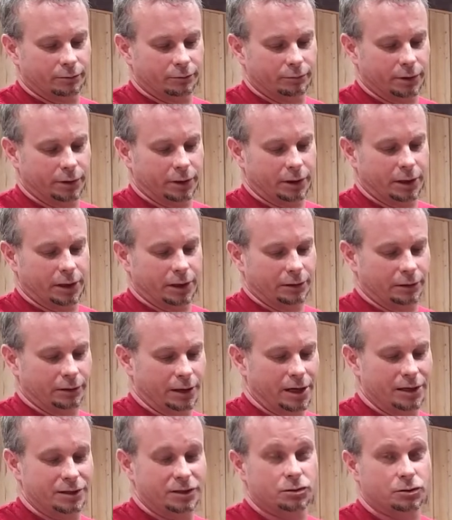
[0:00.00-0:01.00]
But
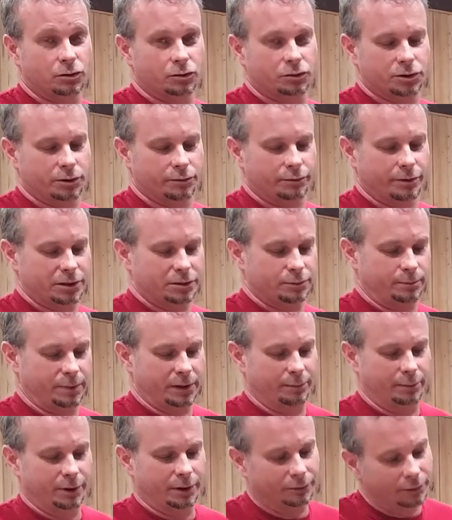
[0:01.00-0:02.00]
I just told you the
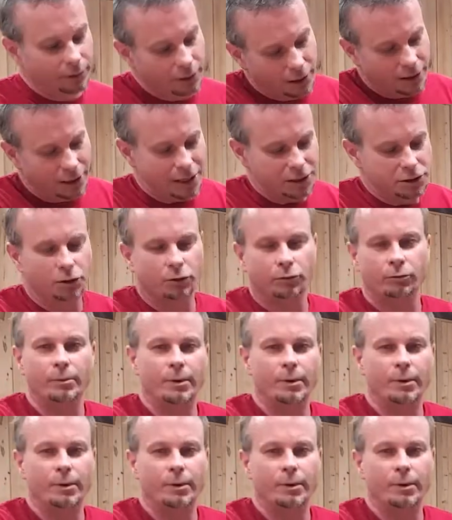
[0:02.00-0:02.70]
recipe, but in case you don't